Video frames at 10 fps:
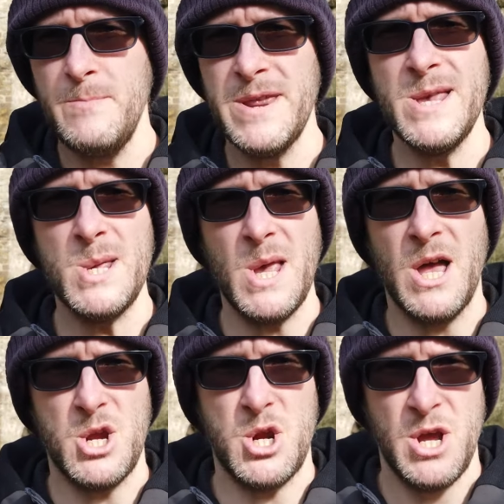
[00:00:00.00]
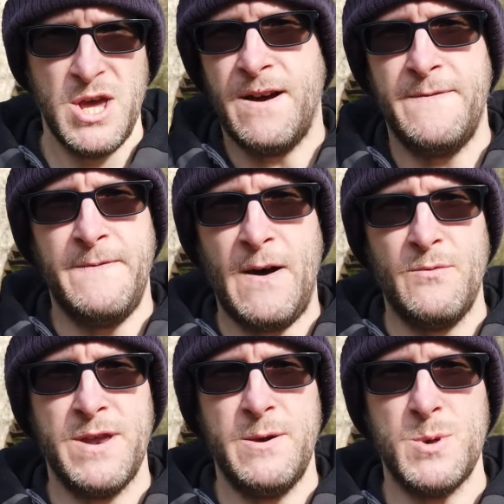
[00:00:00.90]
But as such, I
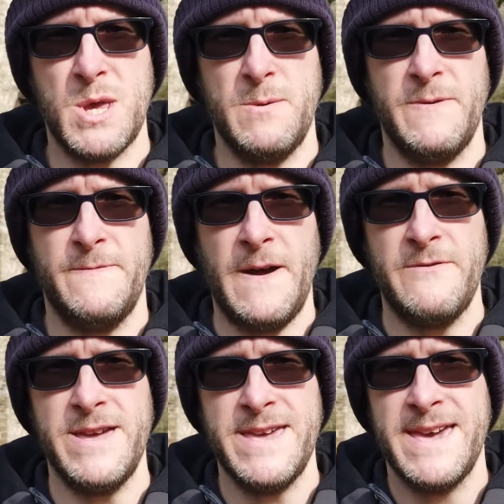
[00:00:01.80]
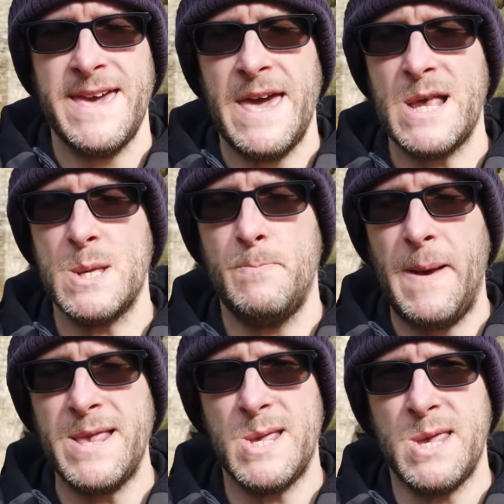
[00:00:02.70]
felt that it was going to be very
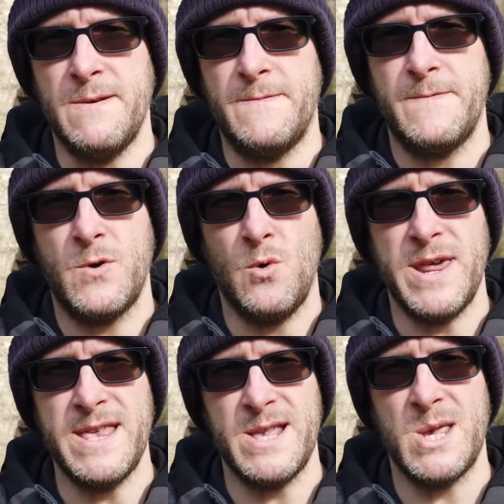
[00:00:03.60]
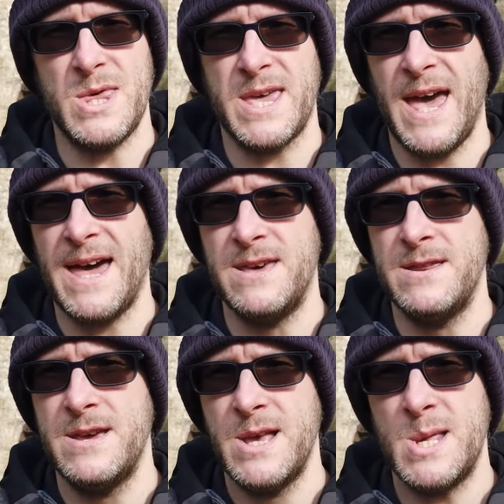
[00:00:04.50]
expensive going into the
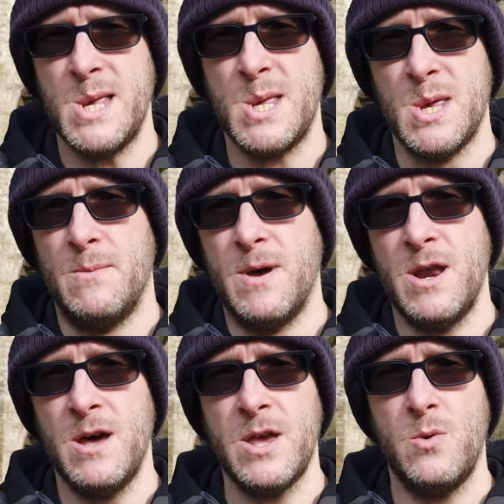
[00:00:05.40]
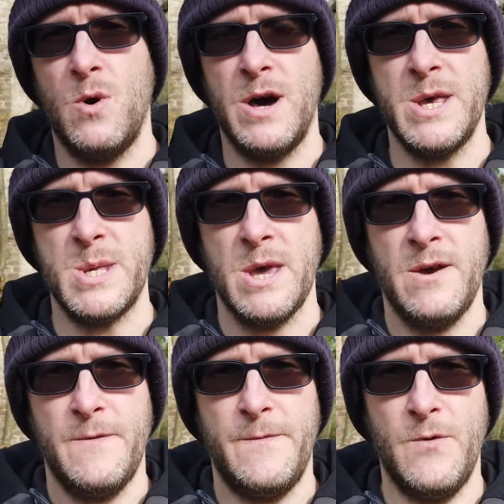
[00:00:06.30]
Canon system, and likewise
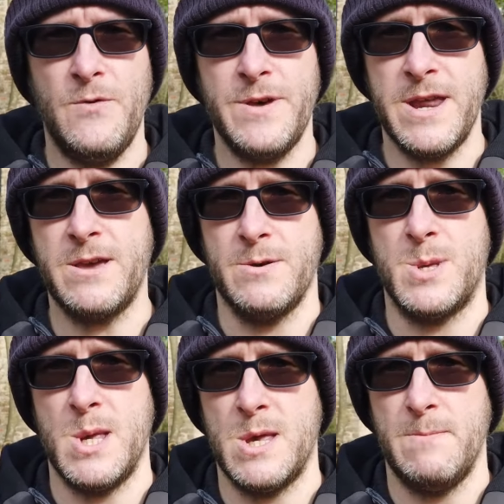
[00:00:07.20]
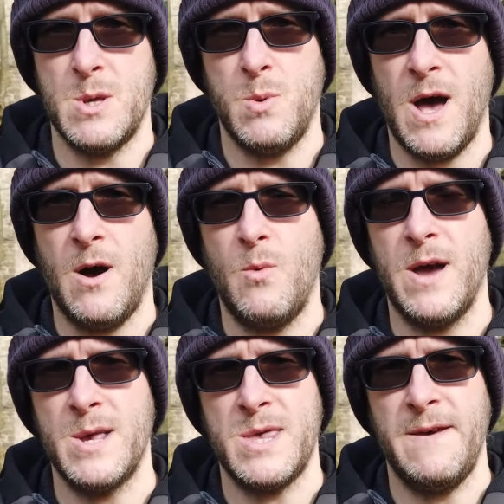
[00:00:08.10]
for the Nikon system as well,
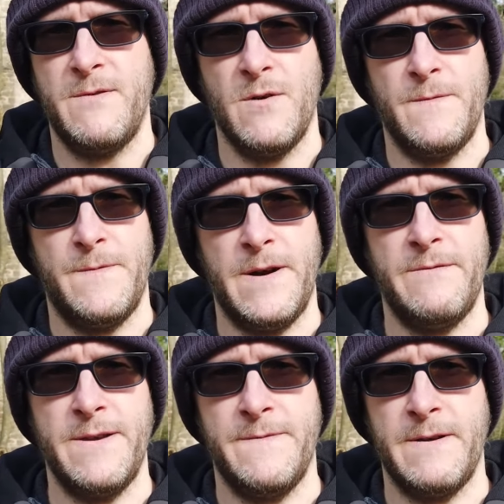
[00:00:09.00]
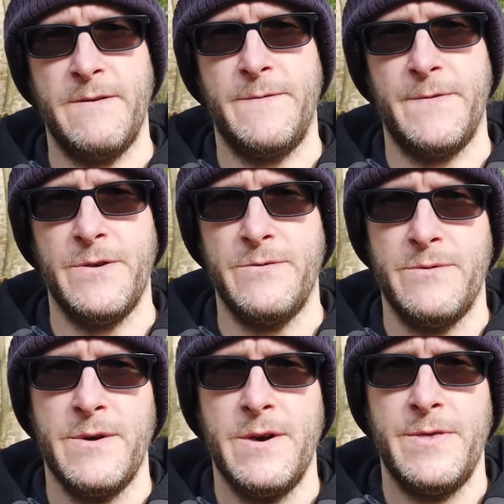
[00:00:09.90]
whereas they've got very, very
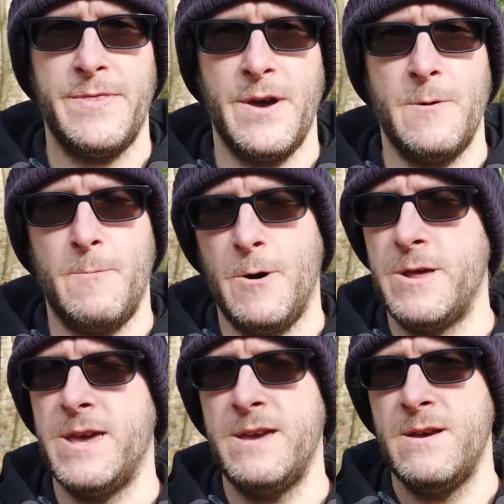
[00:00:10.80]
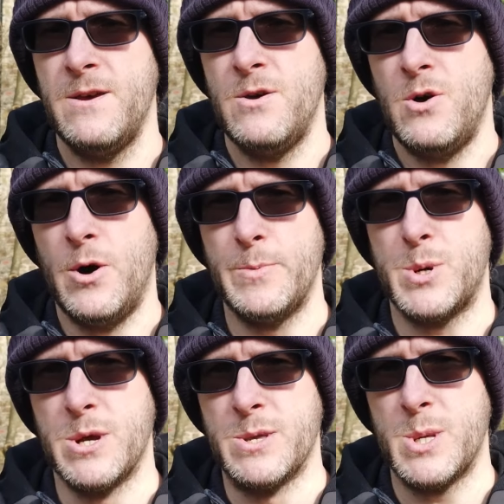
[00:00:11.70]
few third-party
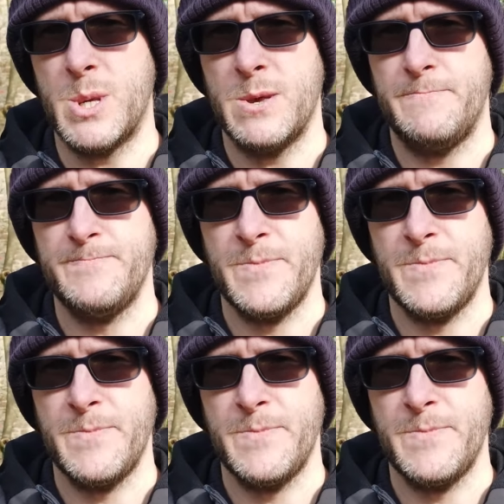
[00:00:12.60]
options.